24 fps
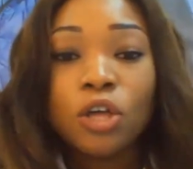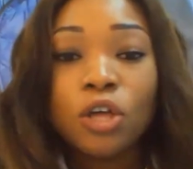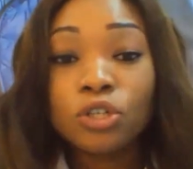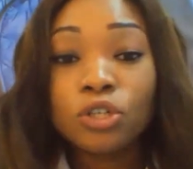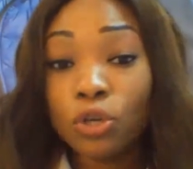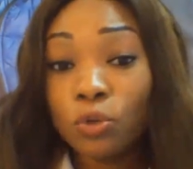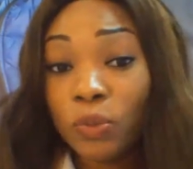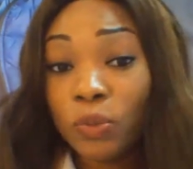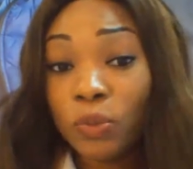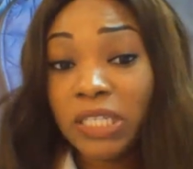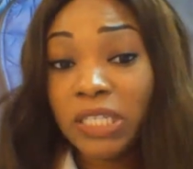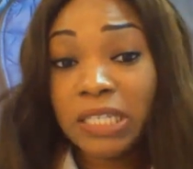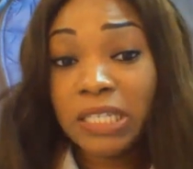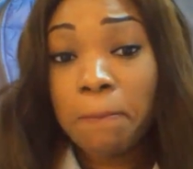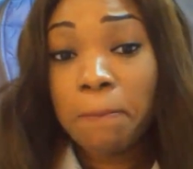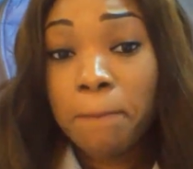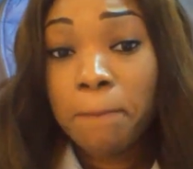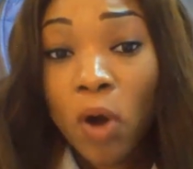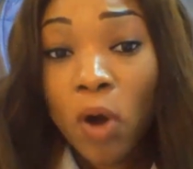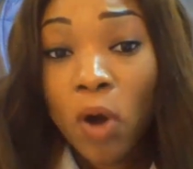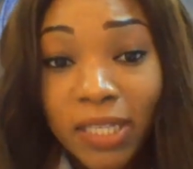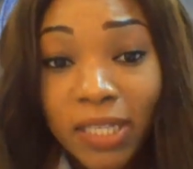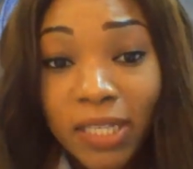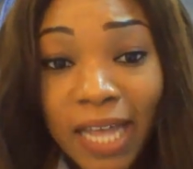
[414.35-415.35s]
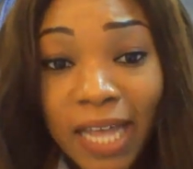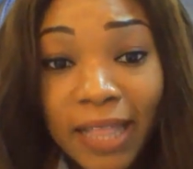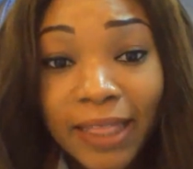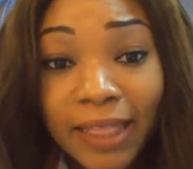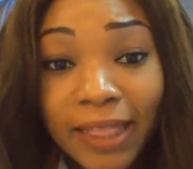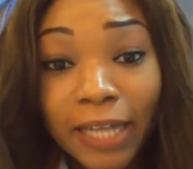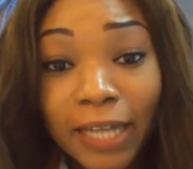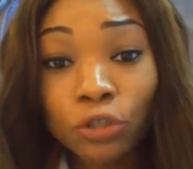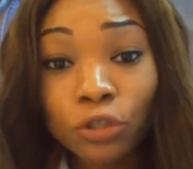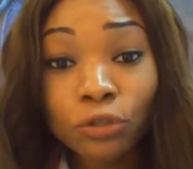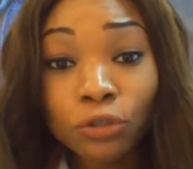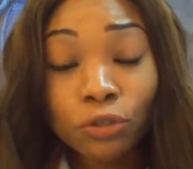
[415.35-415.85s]
So it's important
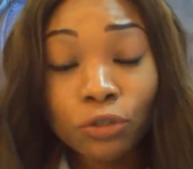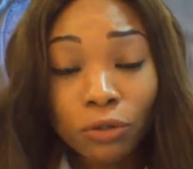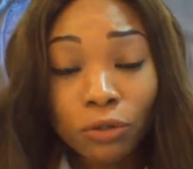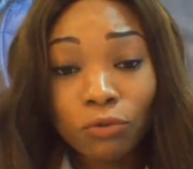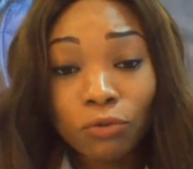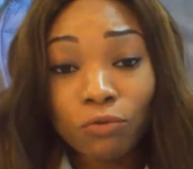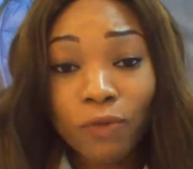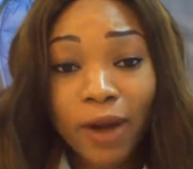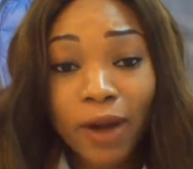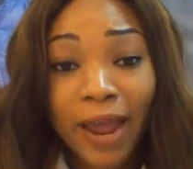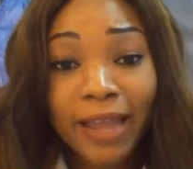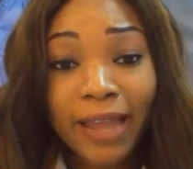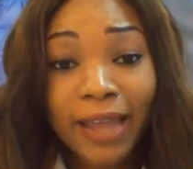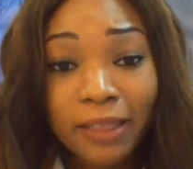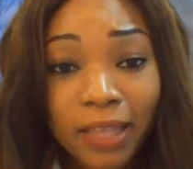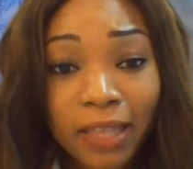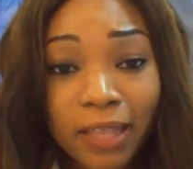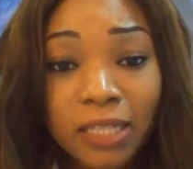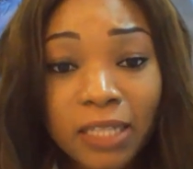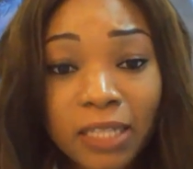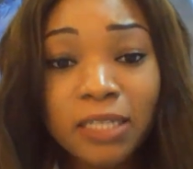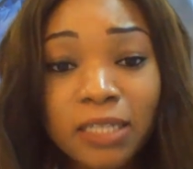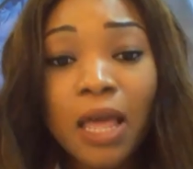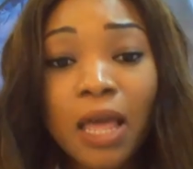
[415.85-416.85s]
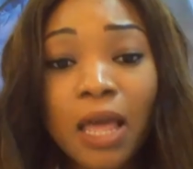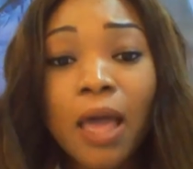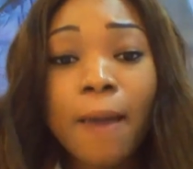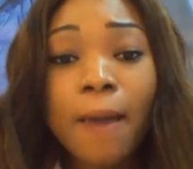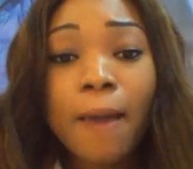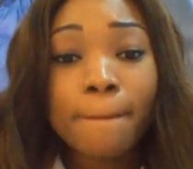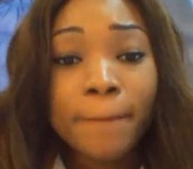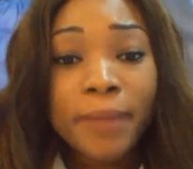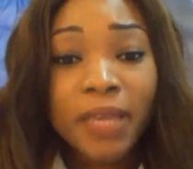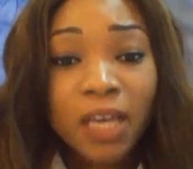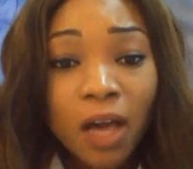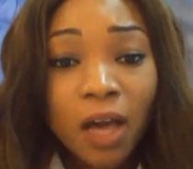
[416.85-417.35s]
that you do the right things
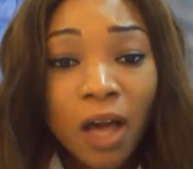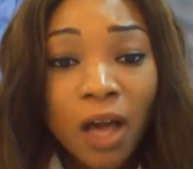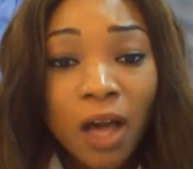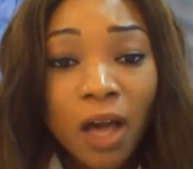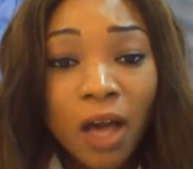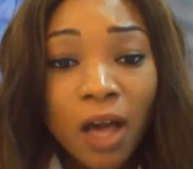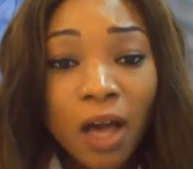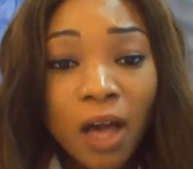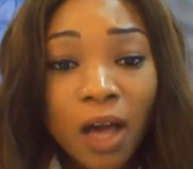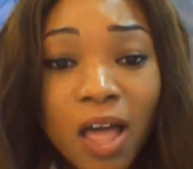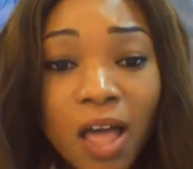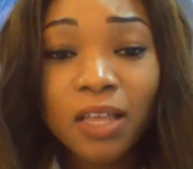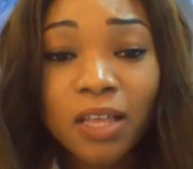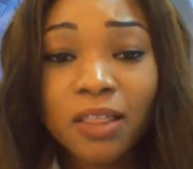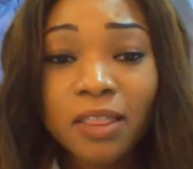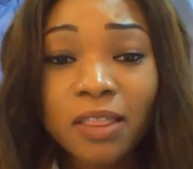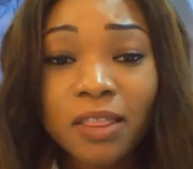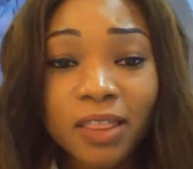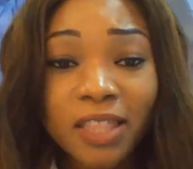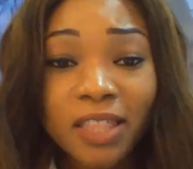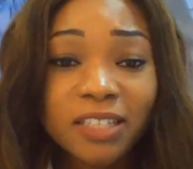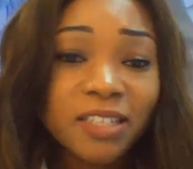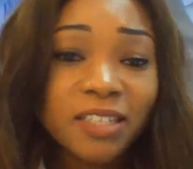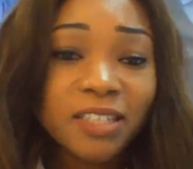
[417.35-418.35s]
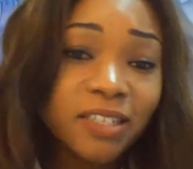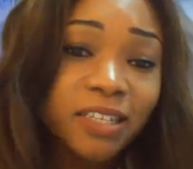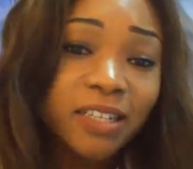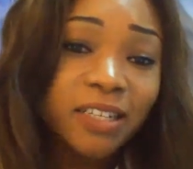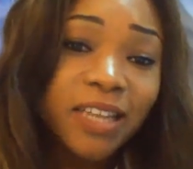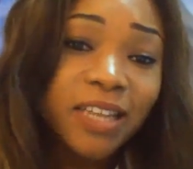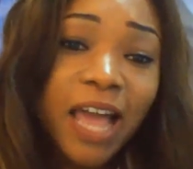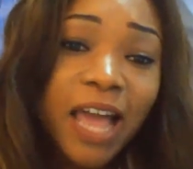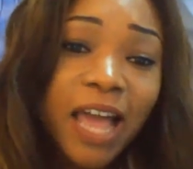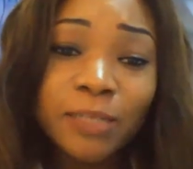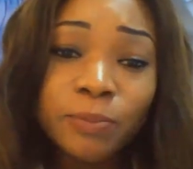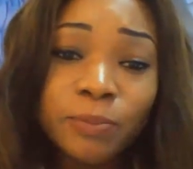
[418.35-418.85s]
because this is
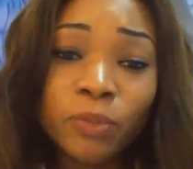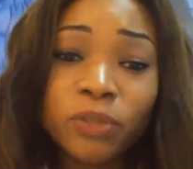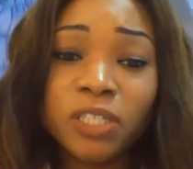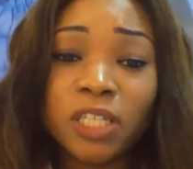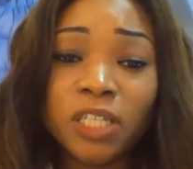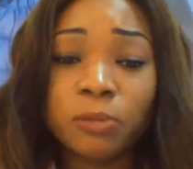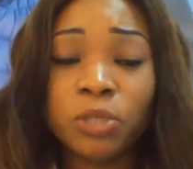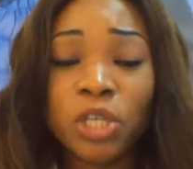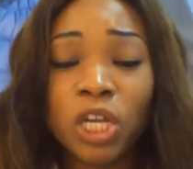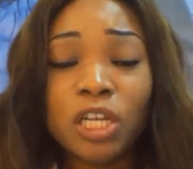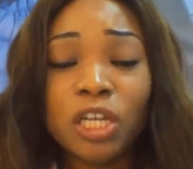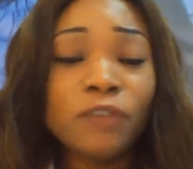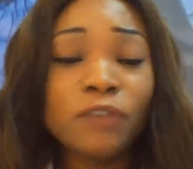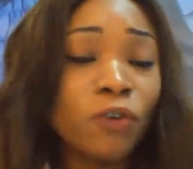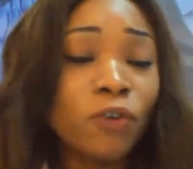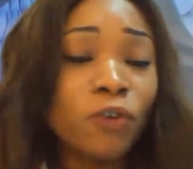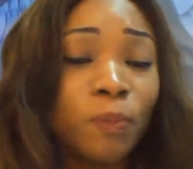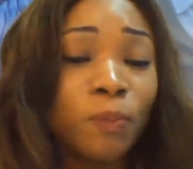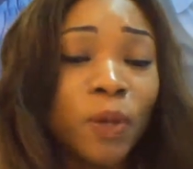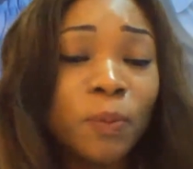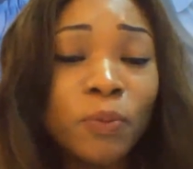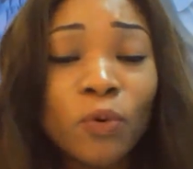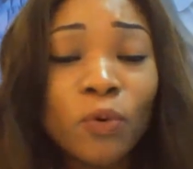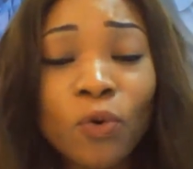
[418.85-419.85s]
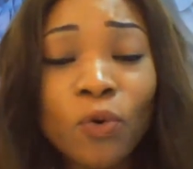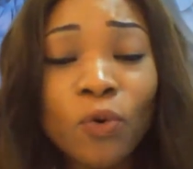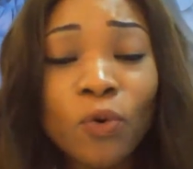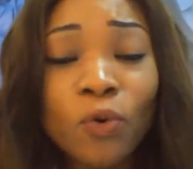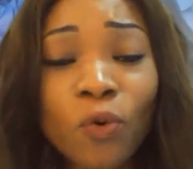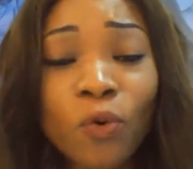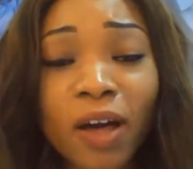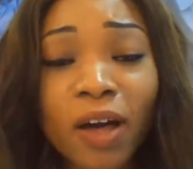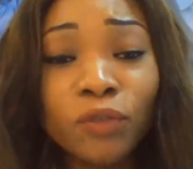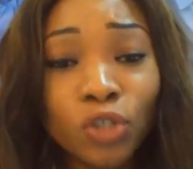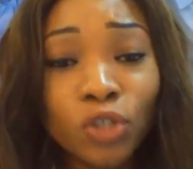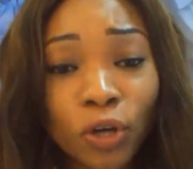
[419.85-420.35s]
the last month, especially for people
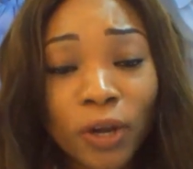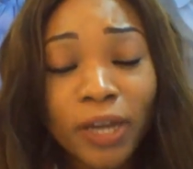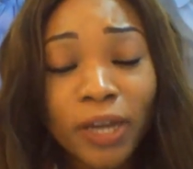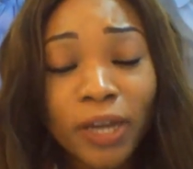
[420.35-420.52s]
who have